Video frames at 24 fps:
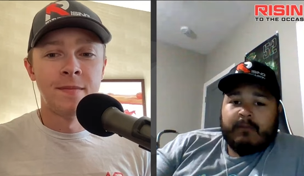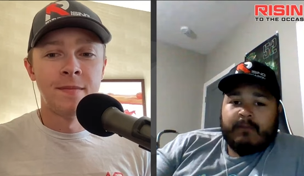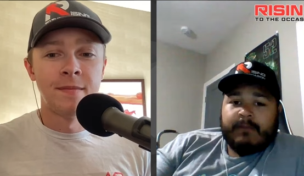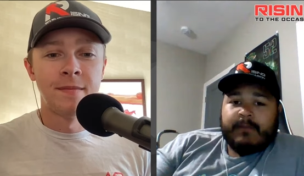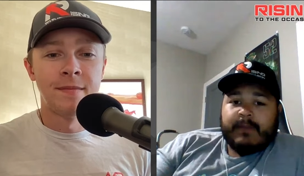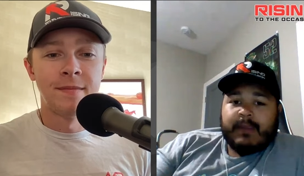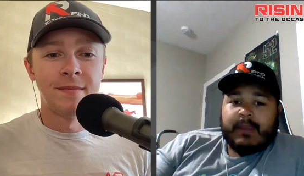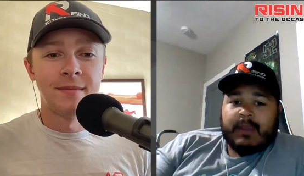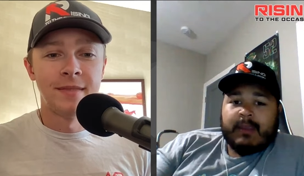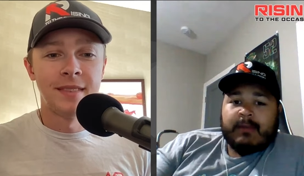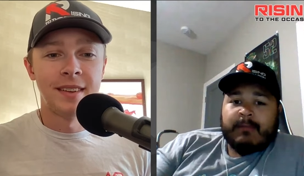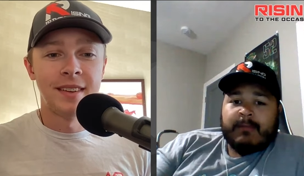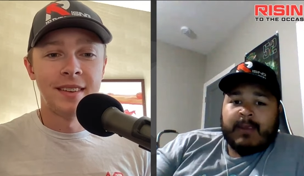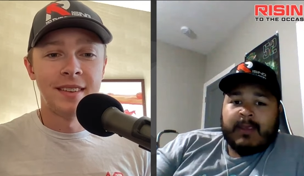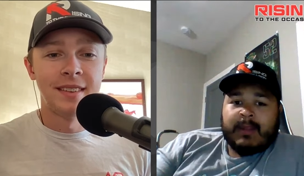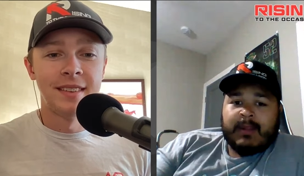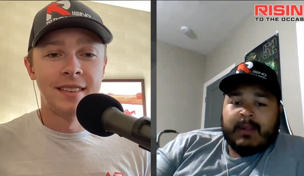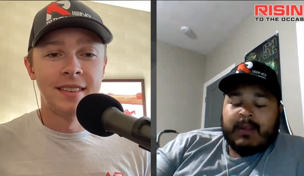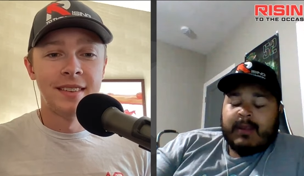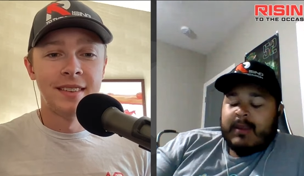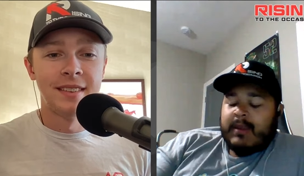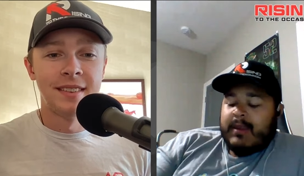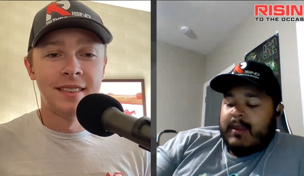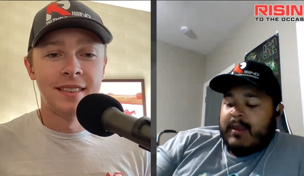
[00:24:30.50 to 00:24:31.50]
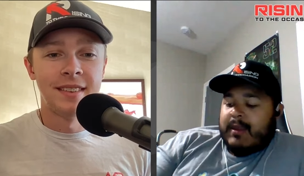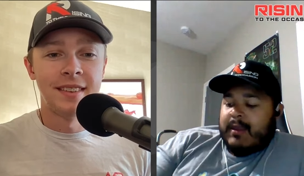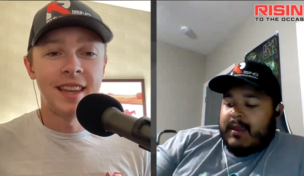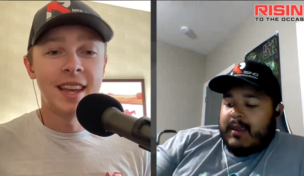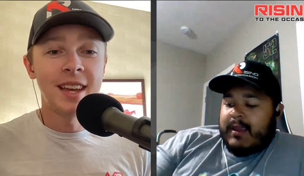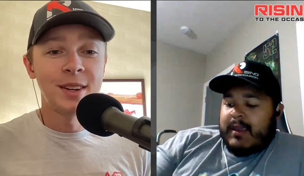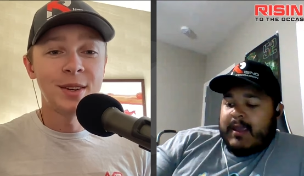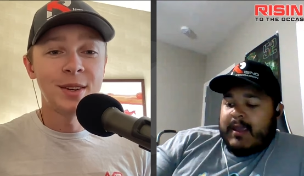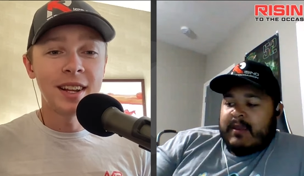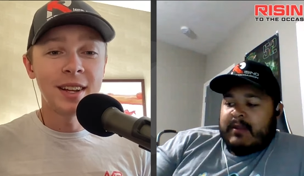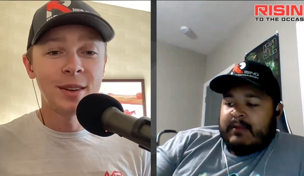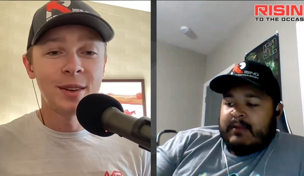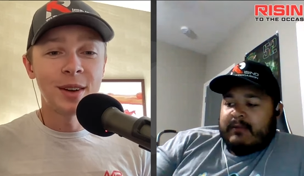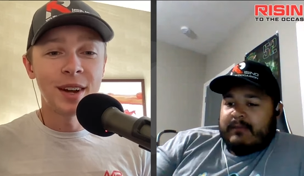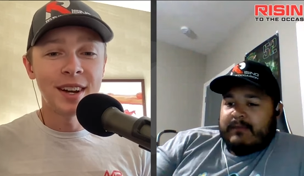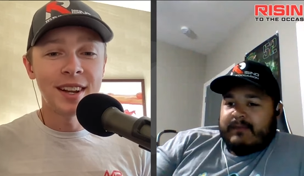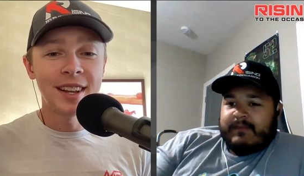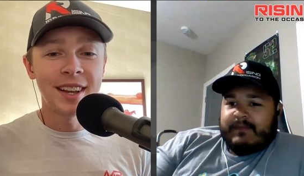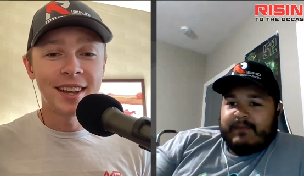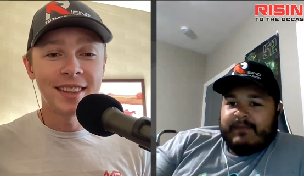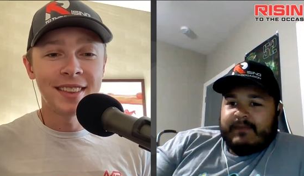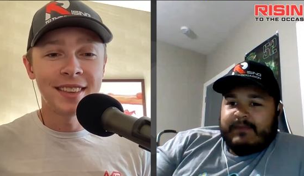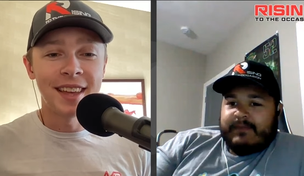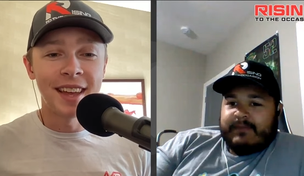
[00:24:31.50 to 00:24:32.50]
Speaker 1: I mean, yeah,
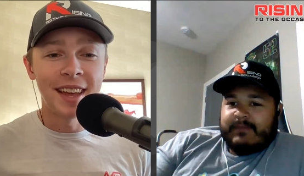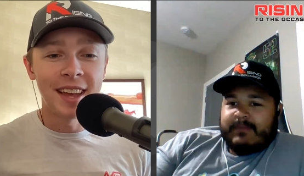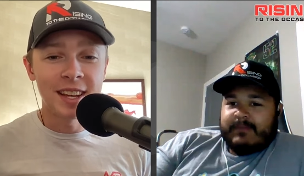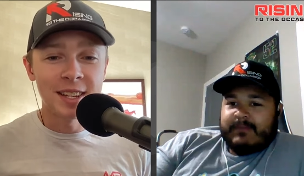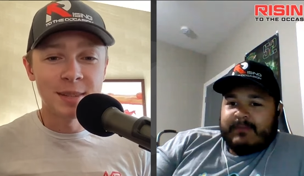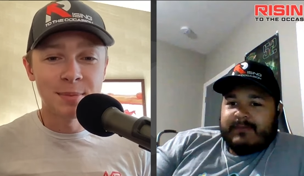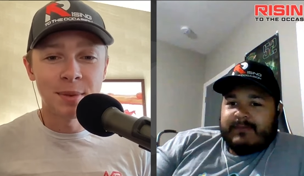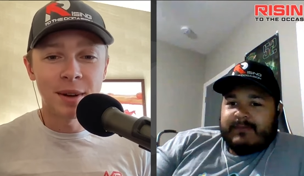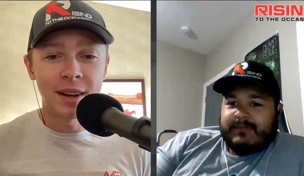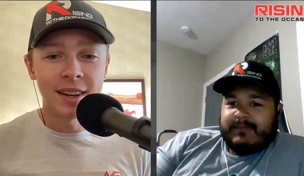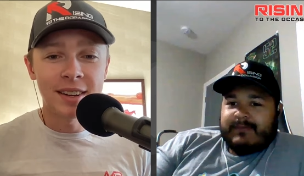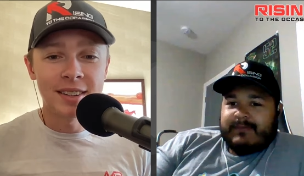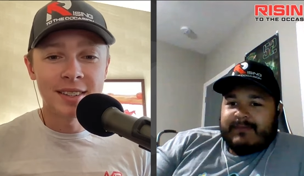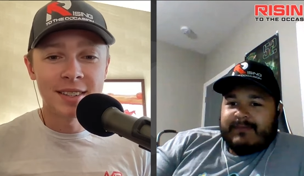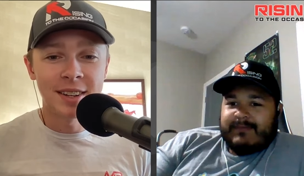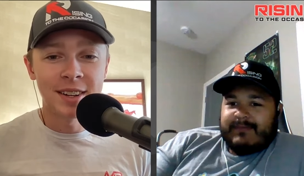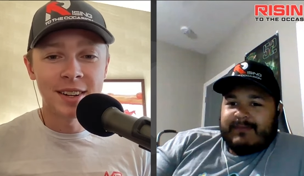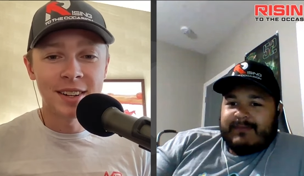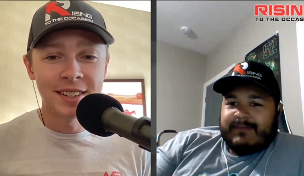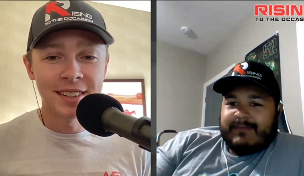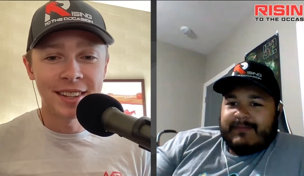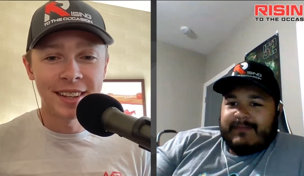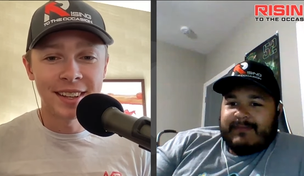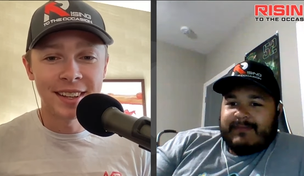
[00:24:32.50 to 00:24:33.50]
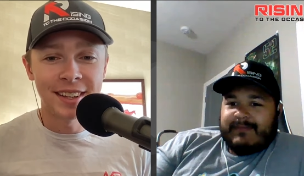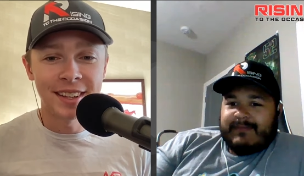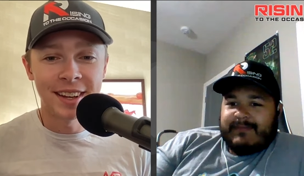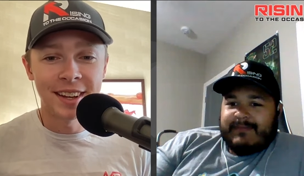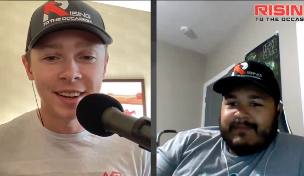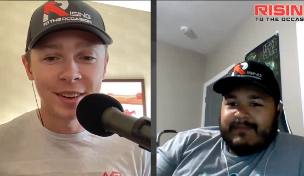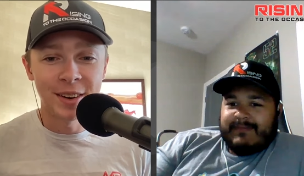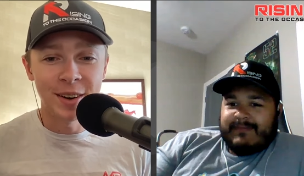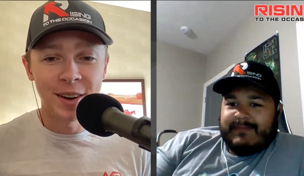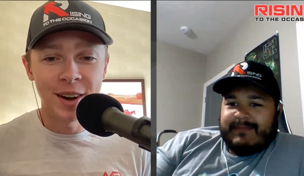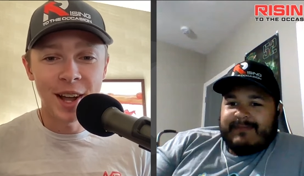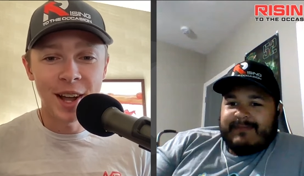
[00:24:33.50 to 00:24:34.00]
Granny got the Xbox there at, the, at her